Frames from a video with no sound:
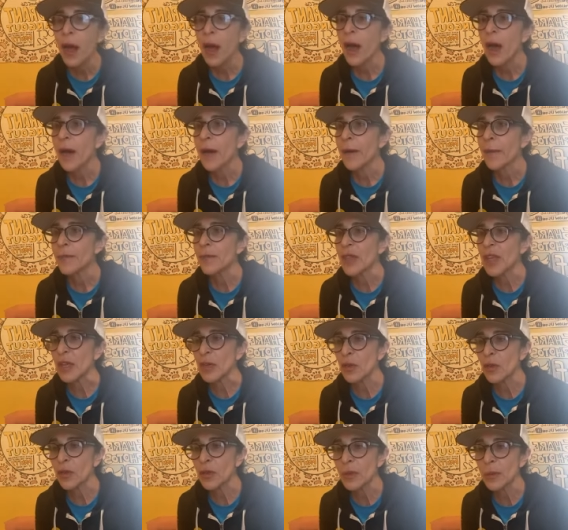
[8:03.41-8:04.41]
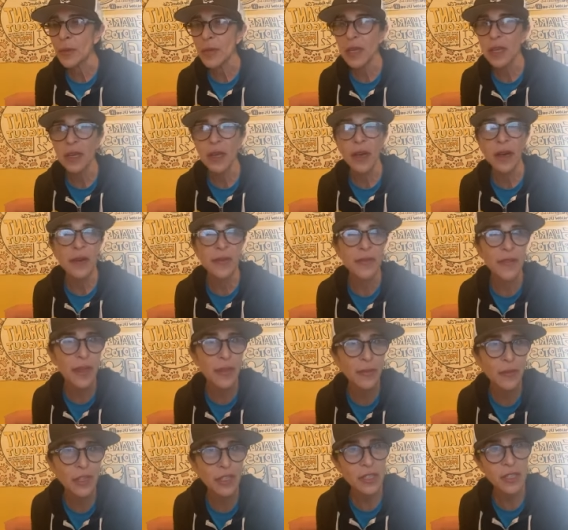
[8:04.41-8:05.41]
Um, it could be a
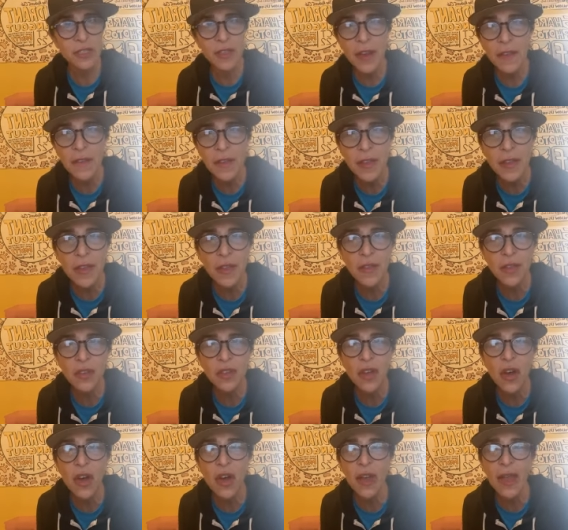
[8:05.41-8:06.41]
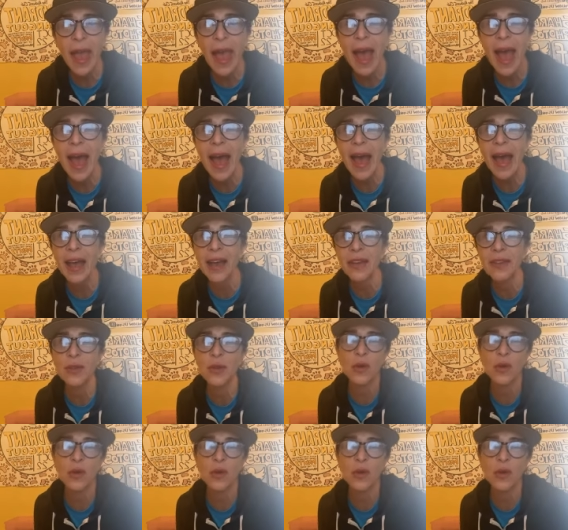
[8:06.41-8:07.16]
favorite stuffy that the dog has,